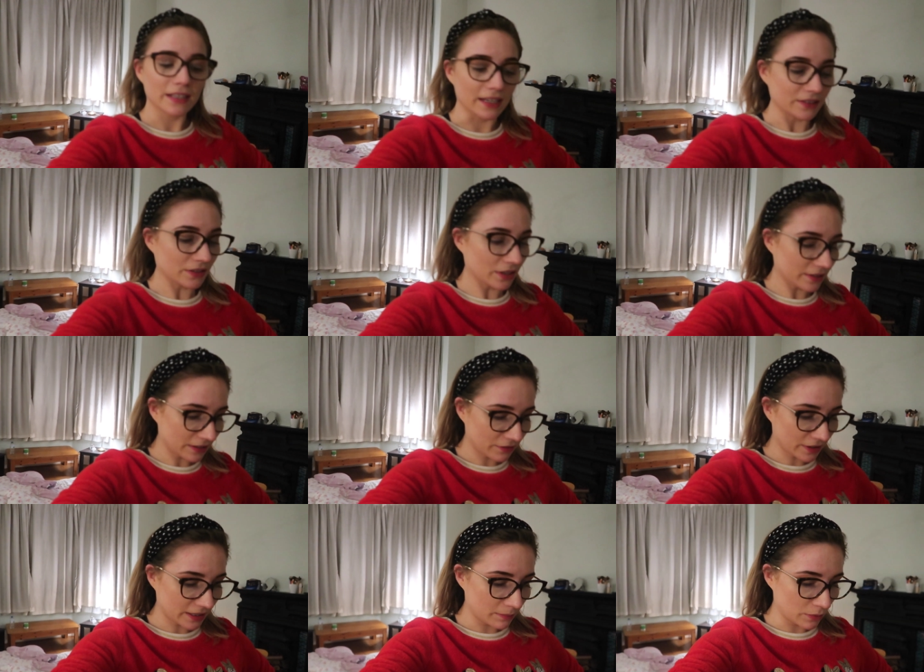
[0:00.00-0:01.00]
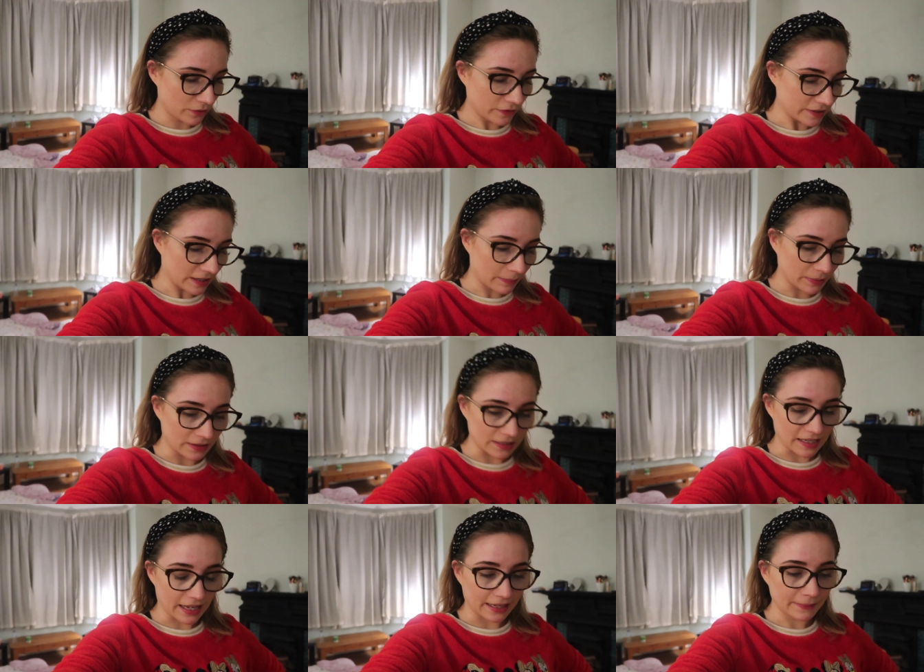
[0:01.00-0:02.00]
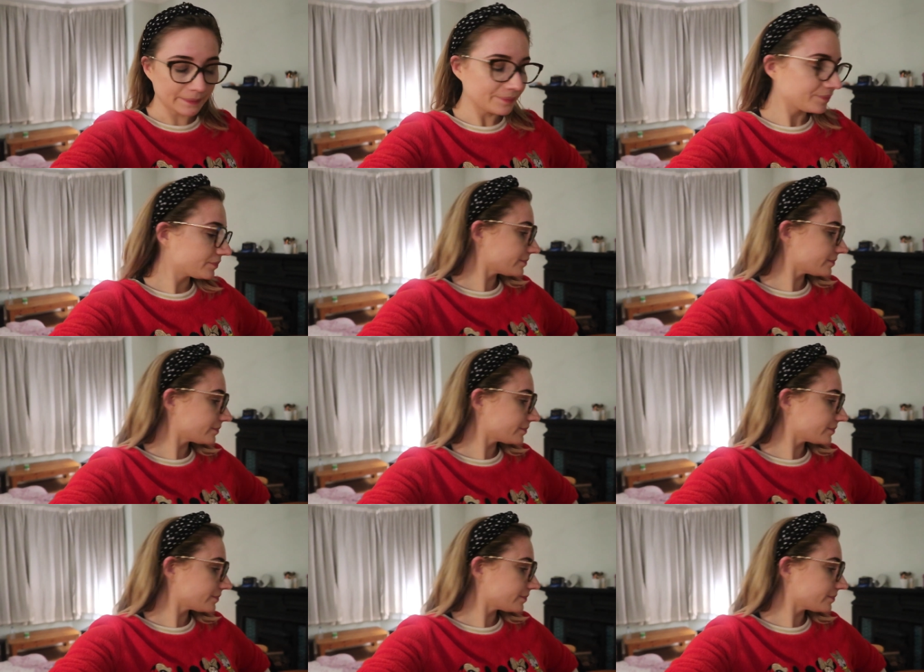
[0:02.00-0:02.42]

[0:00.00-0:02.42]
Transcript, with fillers: Yeah, so nothing really movies happened today.